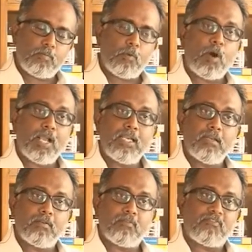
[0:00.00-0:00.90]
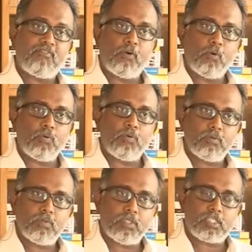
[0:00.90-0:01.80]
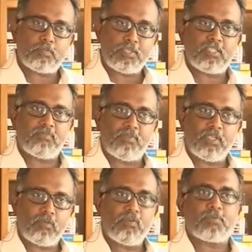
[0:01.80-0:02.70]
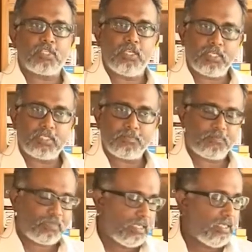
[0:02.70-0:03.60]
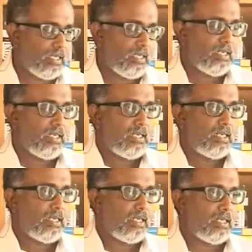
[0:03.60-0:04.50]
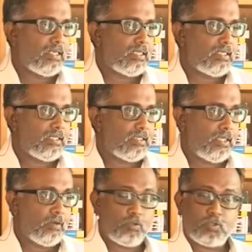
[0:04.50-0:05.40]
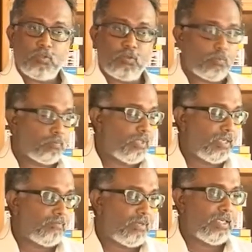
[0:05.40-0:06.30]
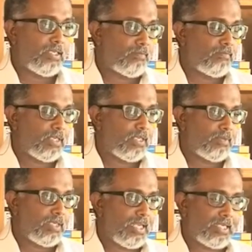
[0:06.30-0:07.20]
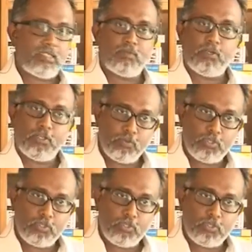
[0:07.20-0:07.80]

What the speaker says: mobile phone specific website. They are very, very, very active on